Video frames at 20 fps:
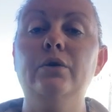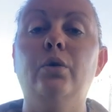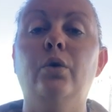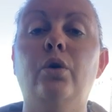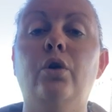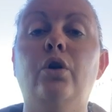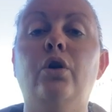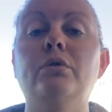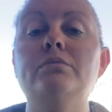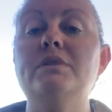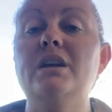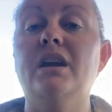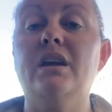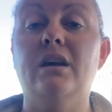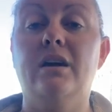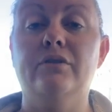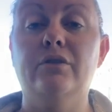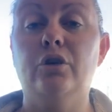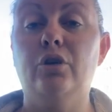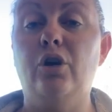or your
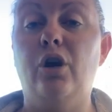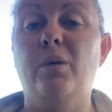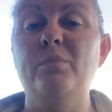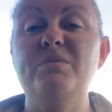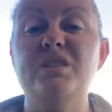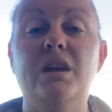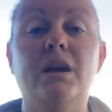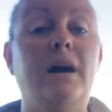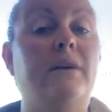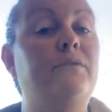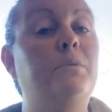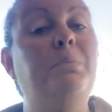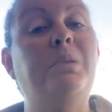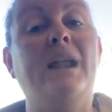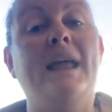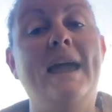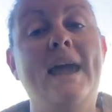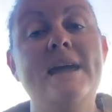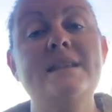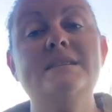cover crop, your cover
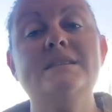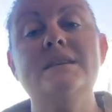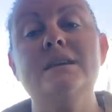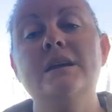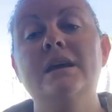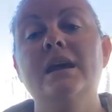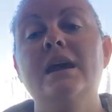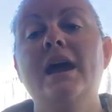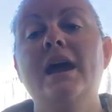plant,